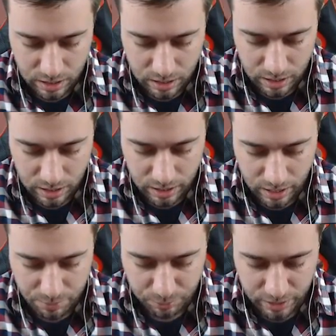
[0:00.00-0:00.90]
Uh,
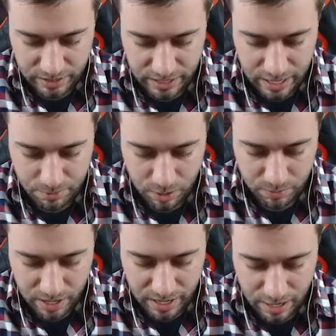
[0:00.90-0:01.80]
I played a game on
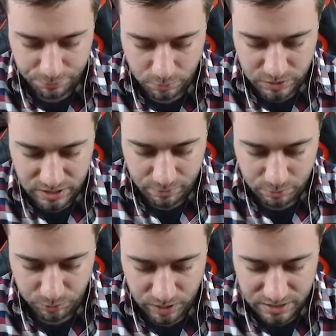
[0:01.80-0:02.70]
my iPhone
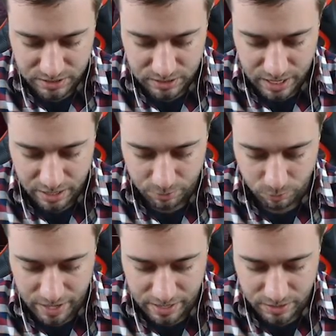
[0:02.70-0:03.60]
seven Plus, and it
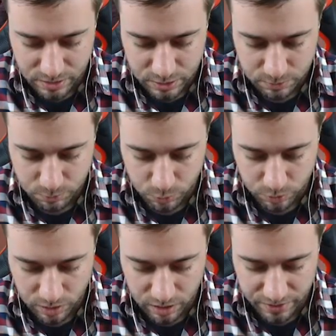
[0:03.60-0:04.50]
ran
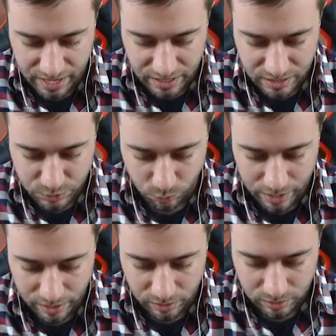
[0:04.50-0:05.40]
smooth on that as
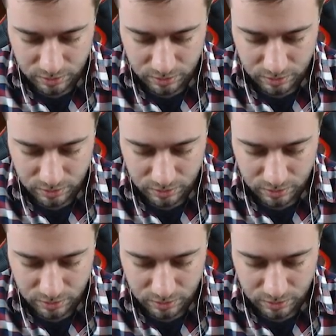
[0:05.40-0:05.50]
well.